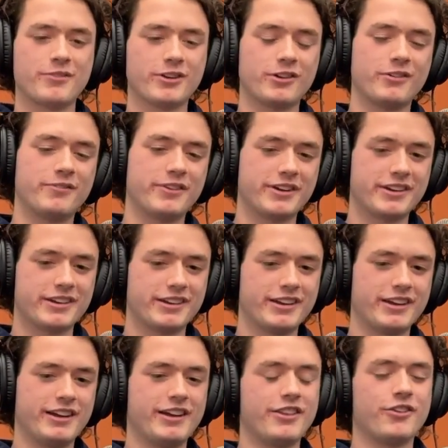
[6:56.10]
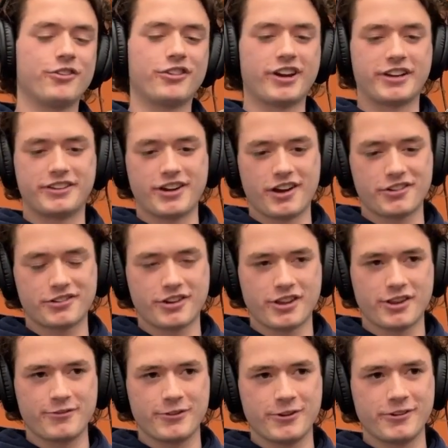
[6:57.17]
little bit, there's like dust on
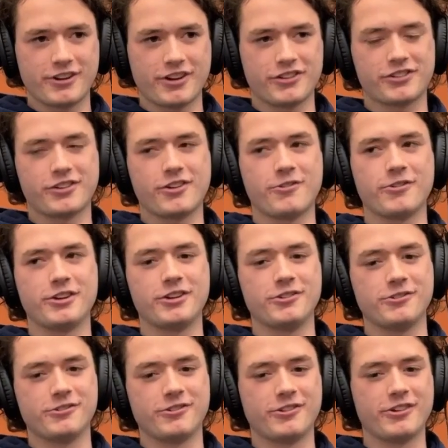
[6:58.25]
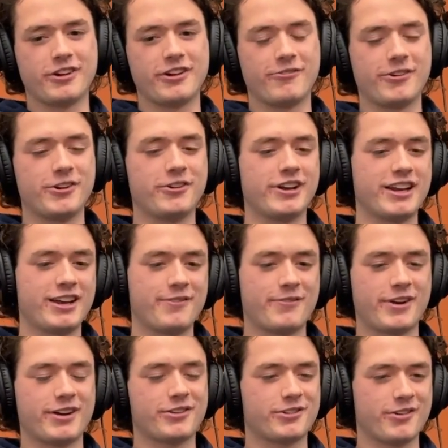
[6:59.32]
the moon because when you get hit
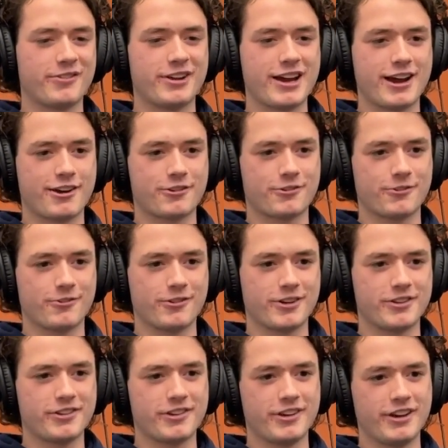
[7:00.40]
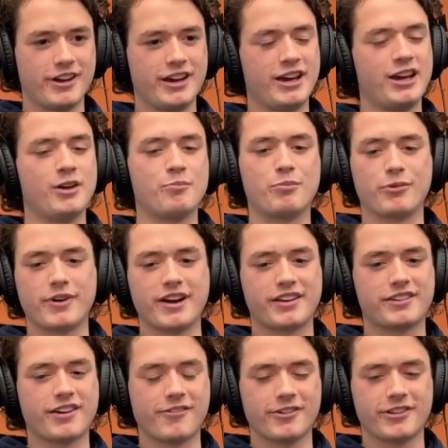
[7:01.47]
by so many asteroids, it
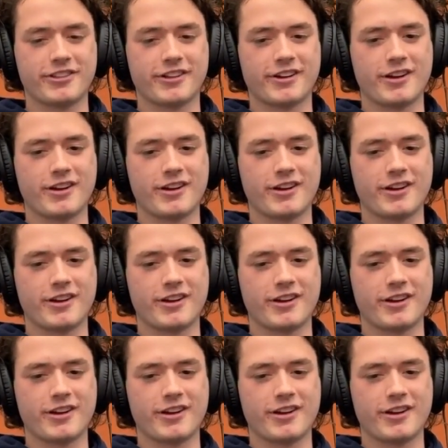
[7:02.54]
breaks everything